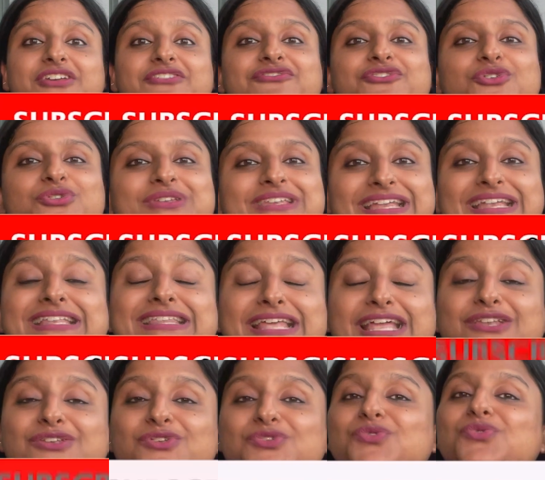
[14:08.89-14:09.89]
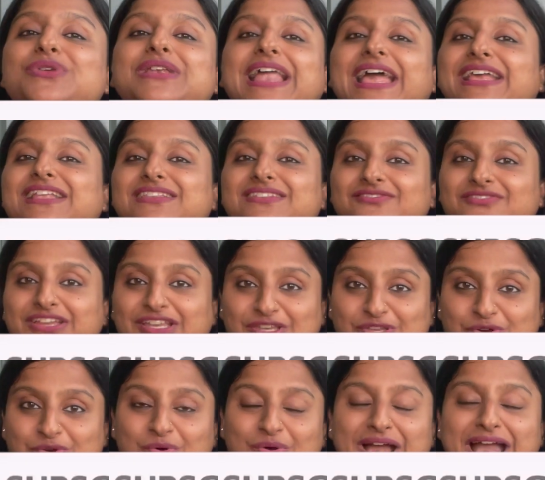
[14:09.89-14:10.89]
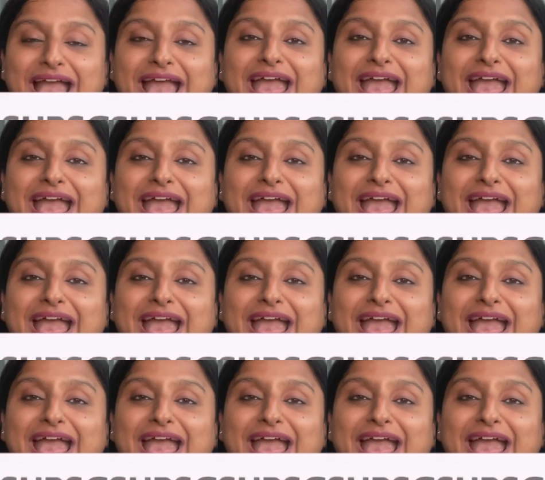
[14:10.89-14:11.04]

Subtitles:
If you did, then do like the video